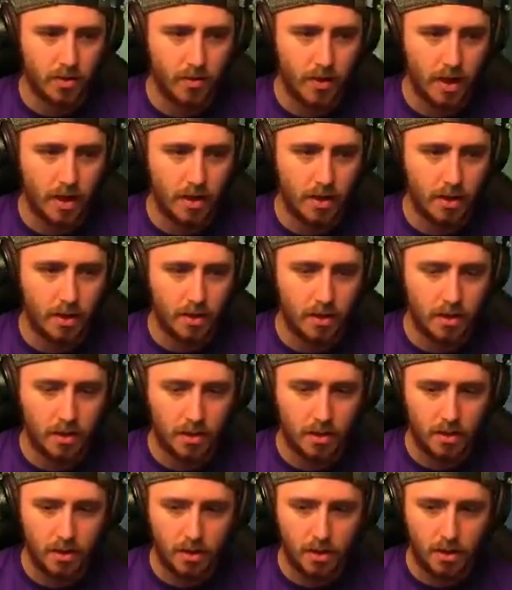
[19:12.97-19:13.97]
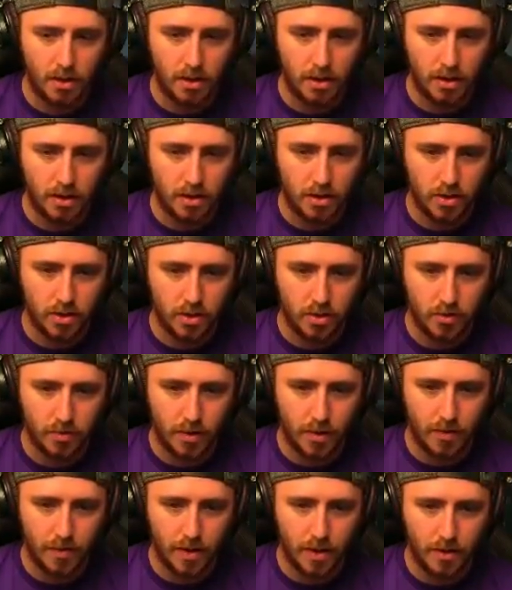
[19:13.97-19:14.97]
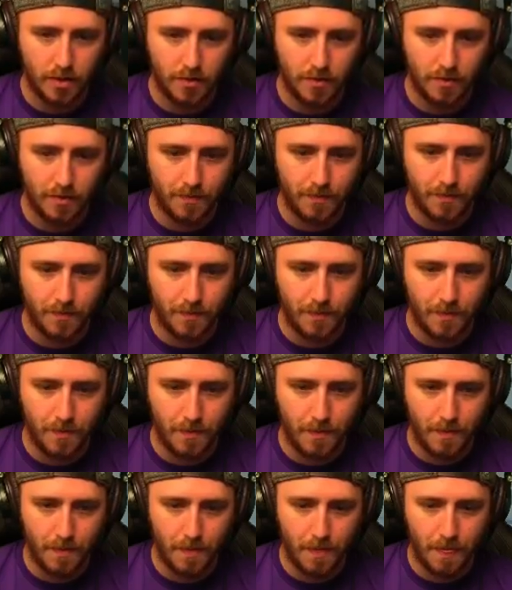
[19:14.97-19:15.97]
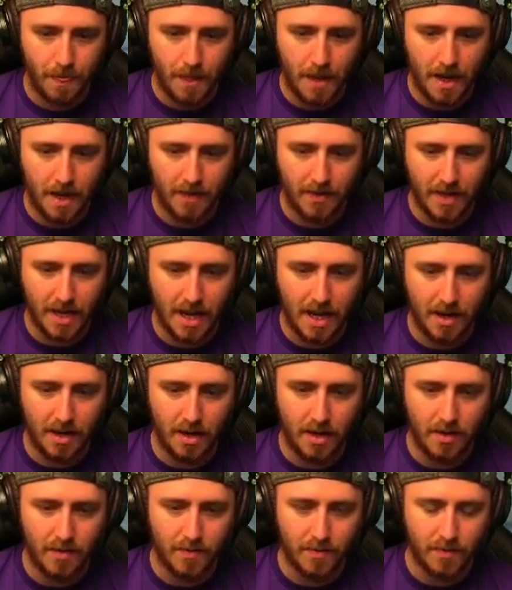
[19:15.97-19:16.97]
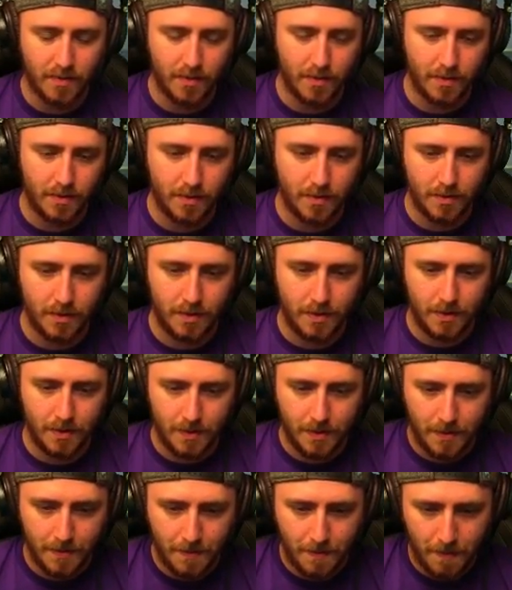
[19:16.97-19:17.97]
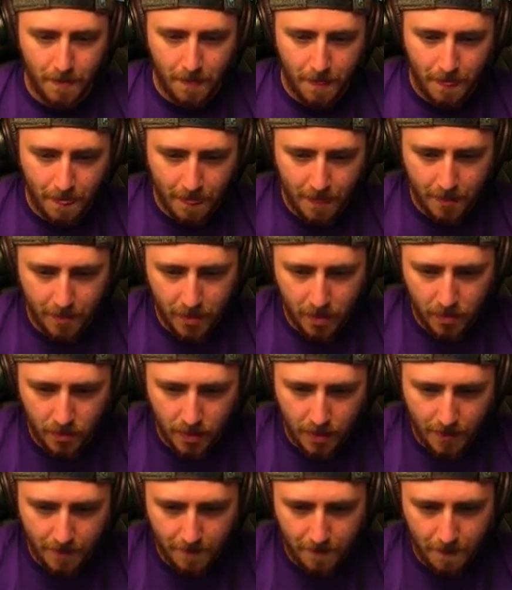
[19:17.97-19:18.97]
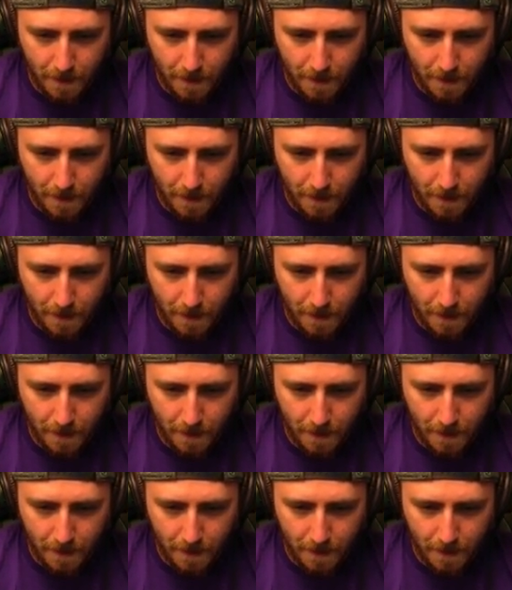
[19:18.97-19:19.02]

right. Shoot, my bad. Look, it's just not a good time. I didn't think I had enough. Let me do that.